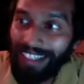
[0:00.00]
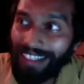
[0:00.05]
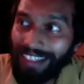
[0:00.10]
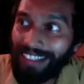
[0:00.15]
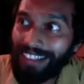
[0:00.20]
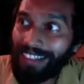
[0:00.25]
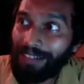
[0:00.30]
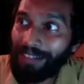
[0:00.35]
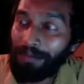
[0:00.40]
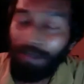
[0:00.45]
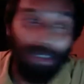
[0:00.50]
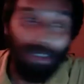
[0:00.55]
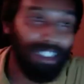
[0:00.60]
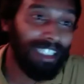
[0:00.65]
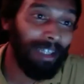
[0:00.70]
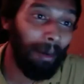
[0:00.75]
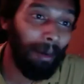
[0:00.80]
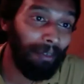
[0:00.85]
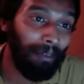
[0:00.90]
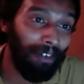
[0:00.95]

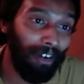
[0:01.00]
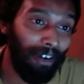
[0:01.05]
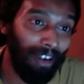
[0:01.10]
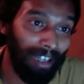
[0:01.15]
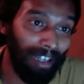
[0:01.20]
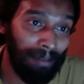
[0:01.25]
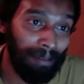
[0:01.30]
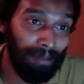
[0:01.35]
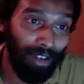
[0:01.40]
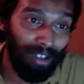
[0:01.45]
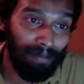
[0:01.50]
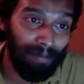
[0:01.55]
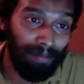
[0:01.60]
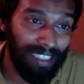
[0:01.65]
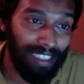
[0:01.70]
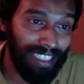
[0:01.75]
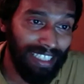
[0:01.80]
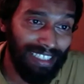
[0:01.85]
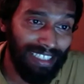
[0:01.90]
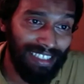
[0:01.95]
putting him on a
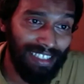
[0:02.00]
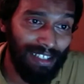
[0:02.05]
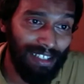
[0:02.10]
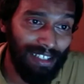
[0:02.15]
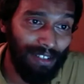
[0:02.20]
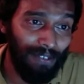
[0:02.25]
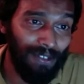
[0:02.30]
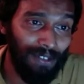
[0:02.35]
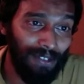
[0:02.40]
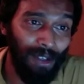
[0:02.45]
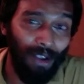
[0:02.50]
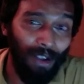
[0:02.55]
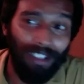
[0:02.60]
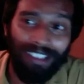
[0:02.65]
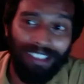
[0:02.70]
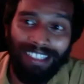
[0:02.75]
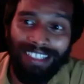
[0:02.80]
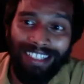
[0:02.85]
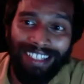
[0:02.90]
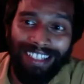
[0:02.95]
pedestal of
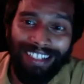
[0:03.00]
sorts,